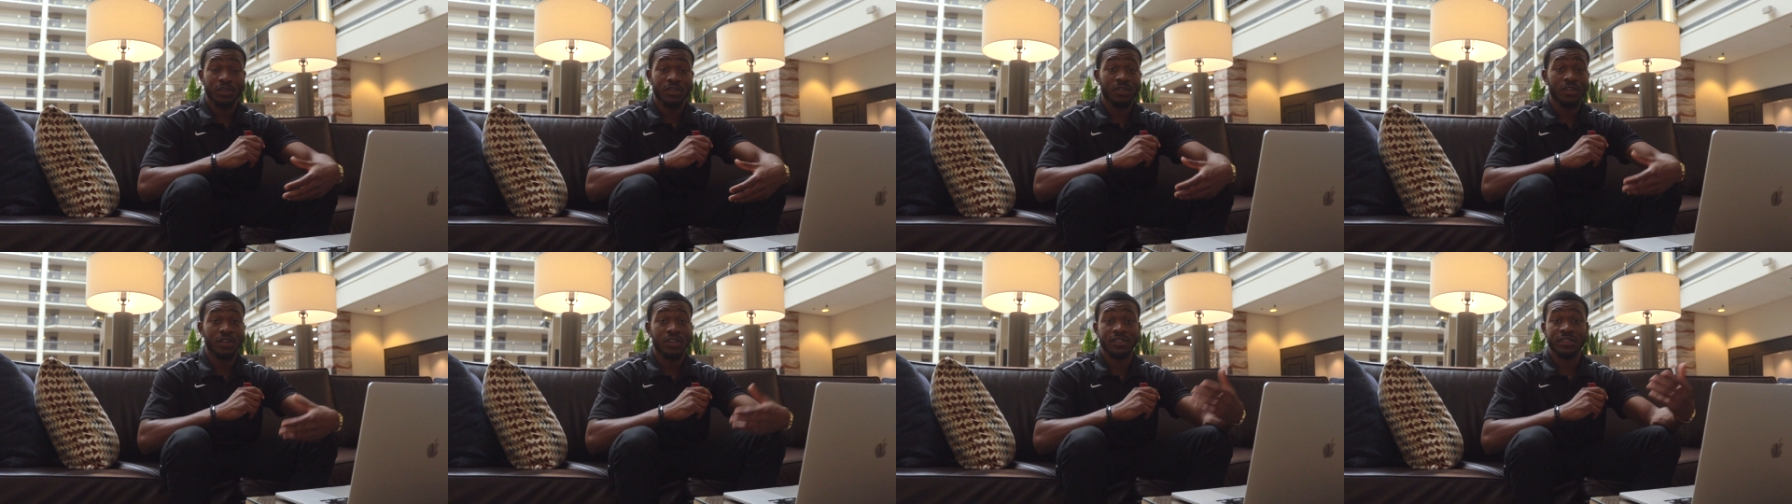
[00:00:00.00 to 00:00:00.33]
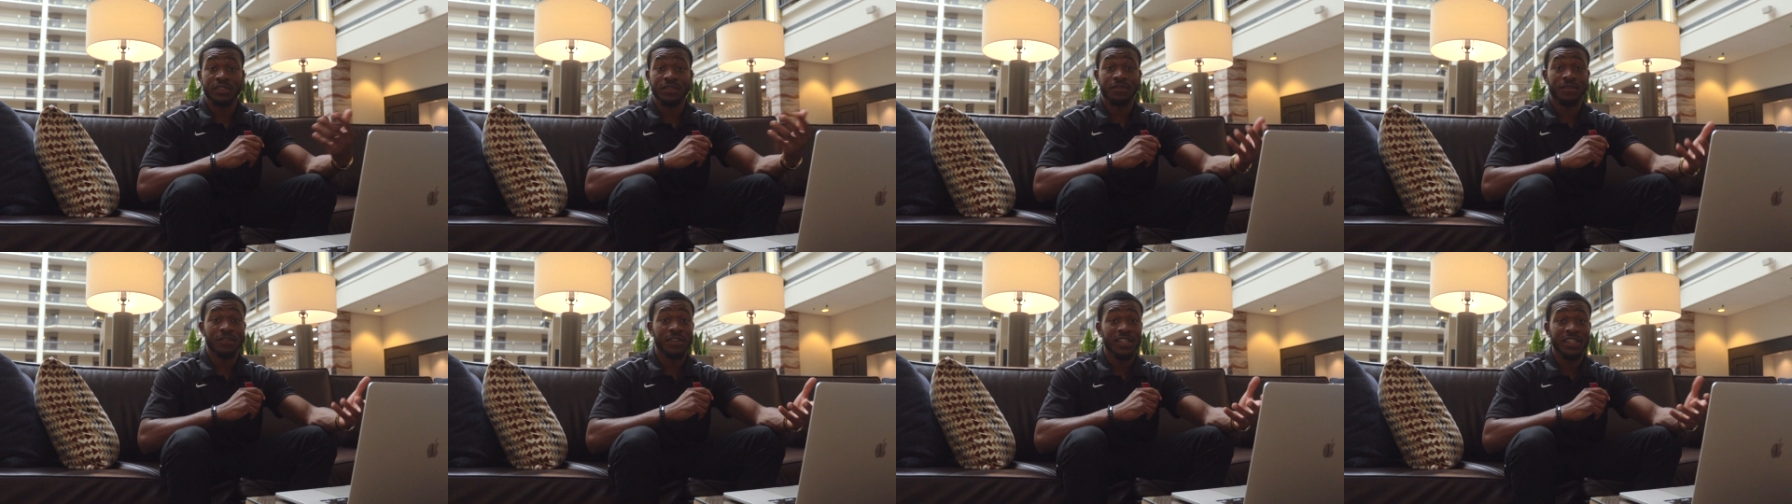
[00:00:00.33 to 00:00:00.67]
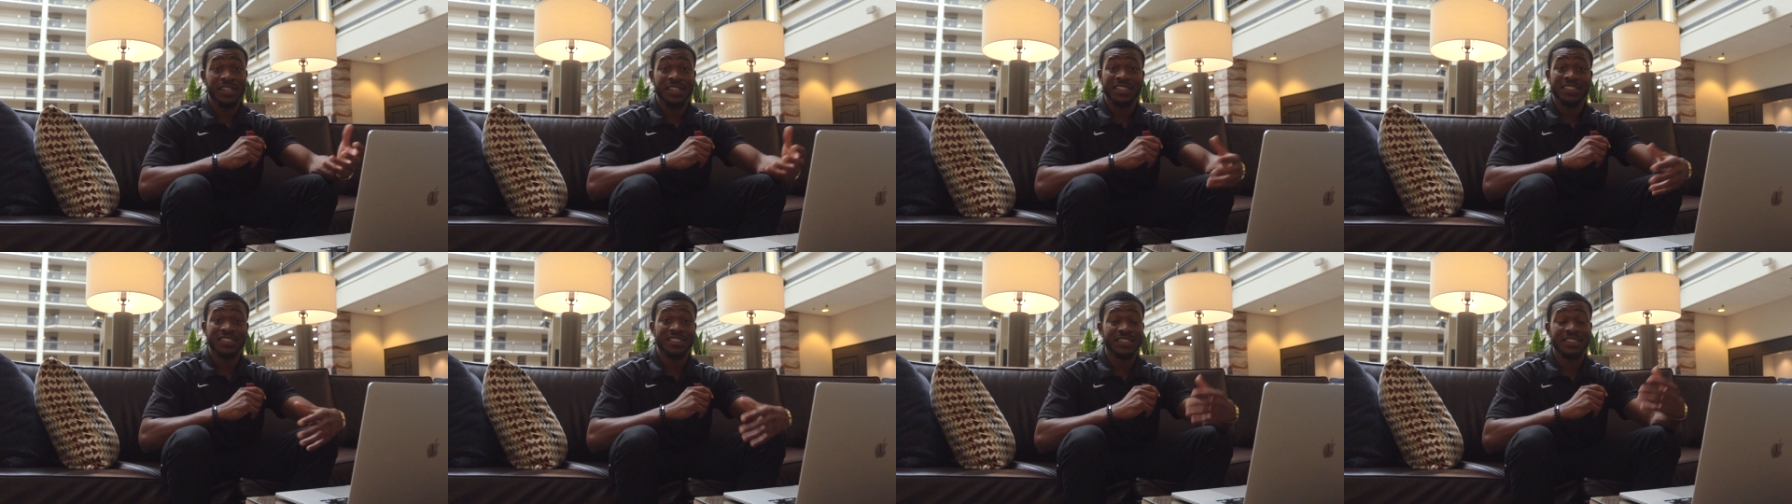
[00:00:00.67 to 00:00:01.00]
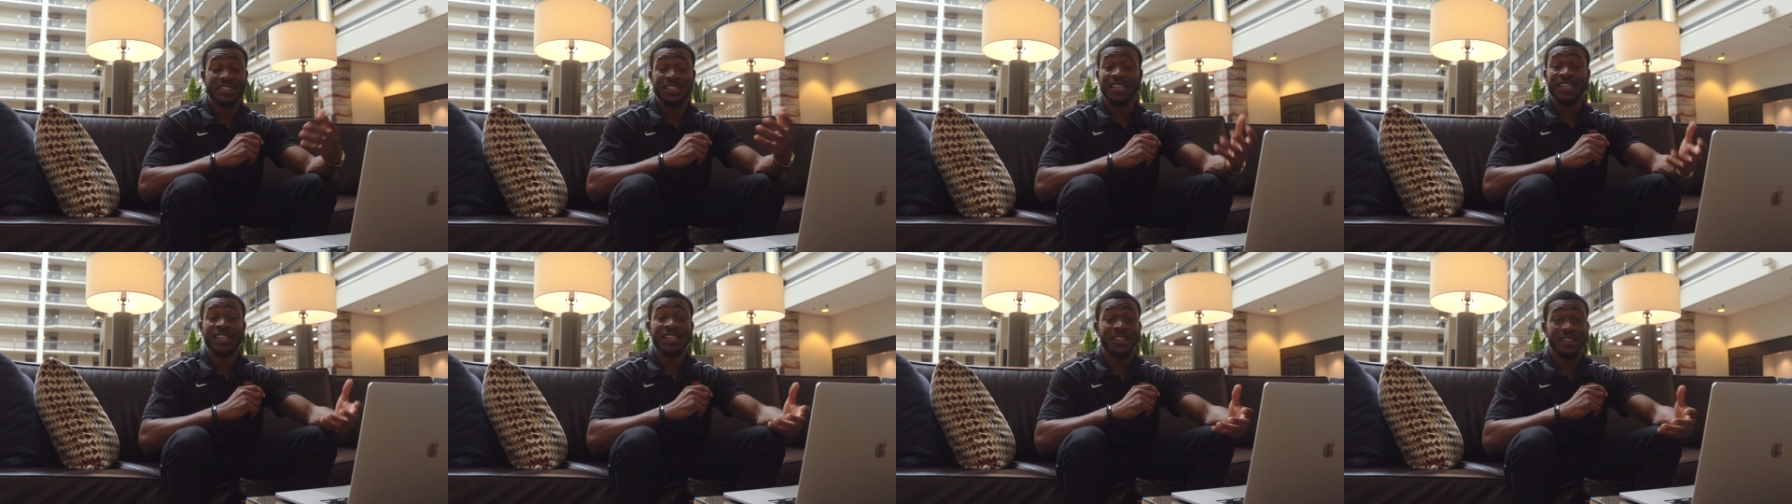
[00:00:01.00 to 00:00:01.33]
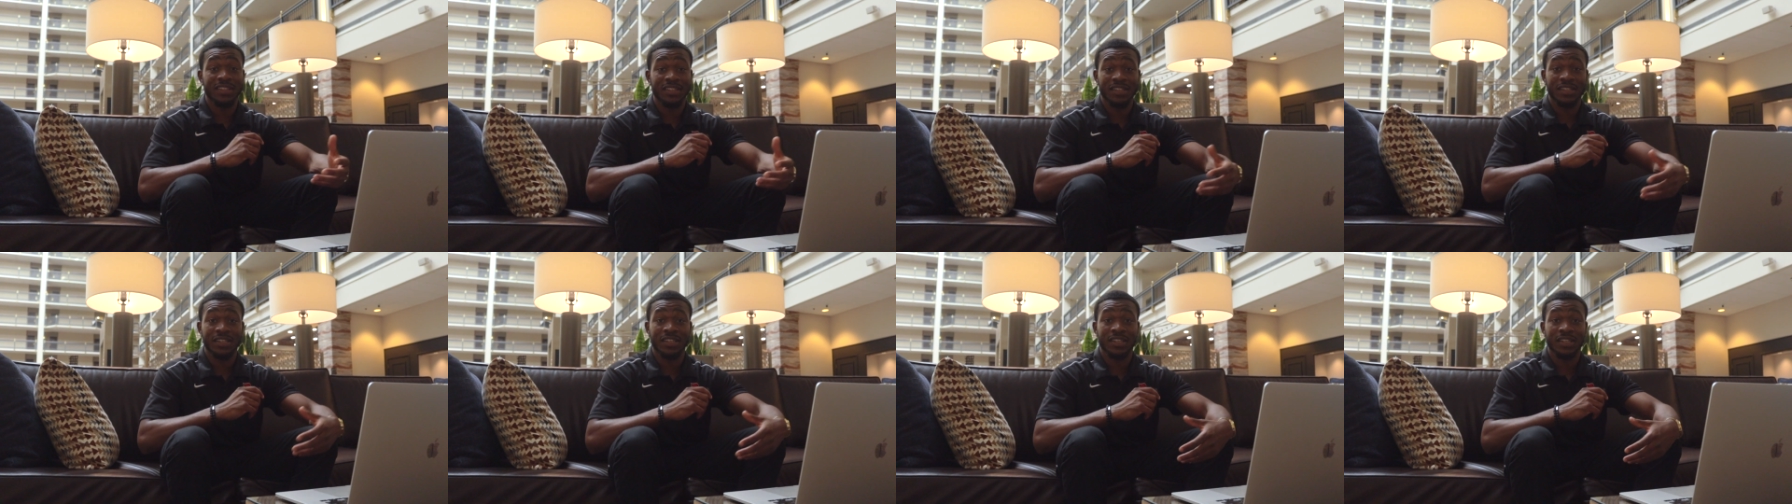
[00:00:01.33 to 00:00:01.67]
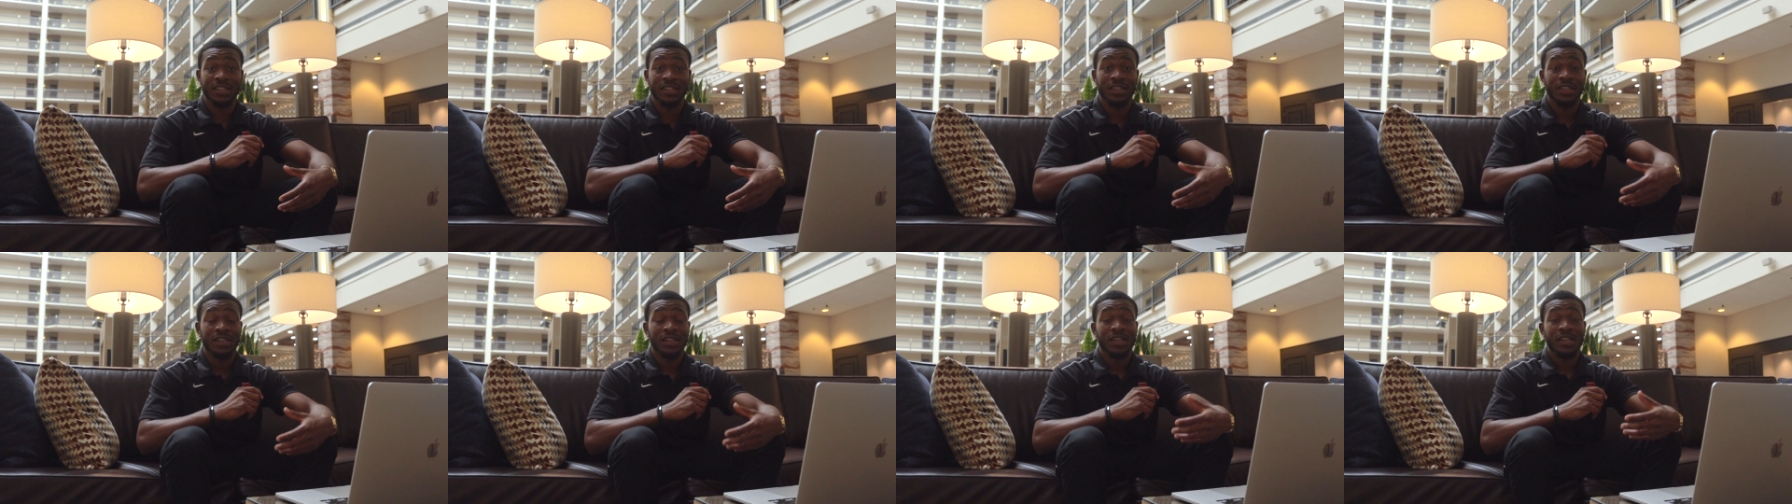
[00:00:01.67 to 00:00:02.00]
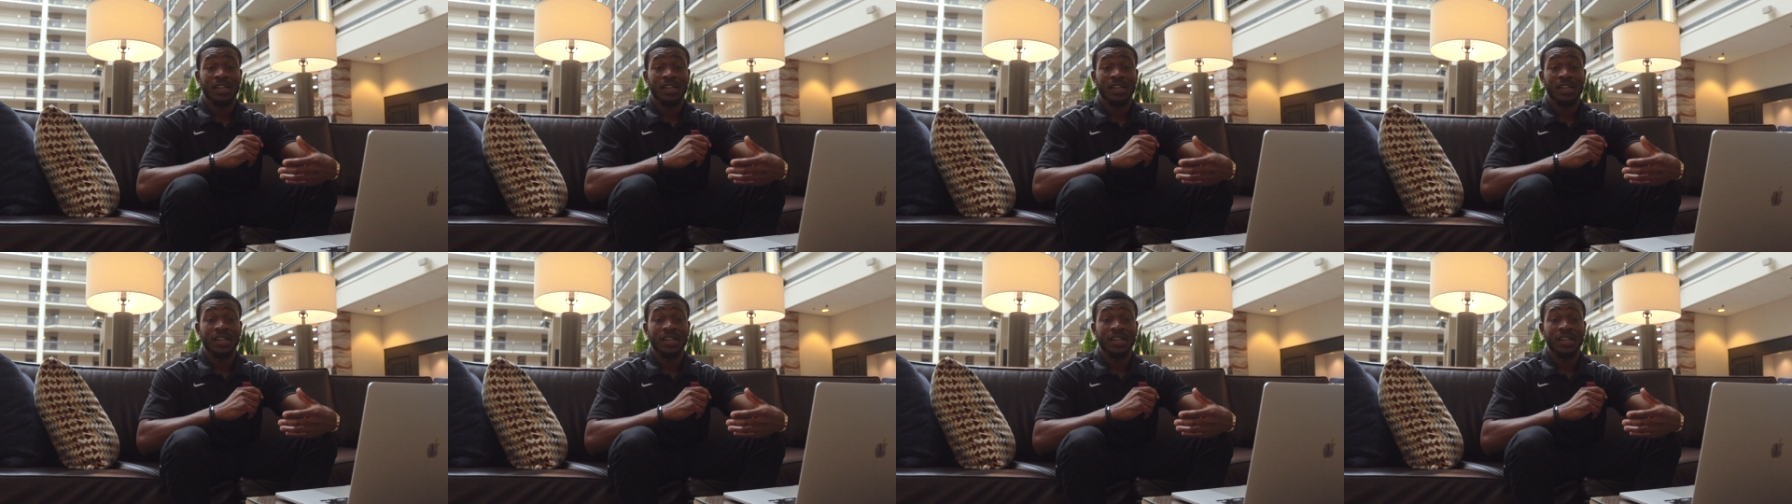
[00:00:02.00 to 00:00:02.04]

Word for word: regards to fitness, just anything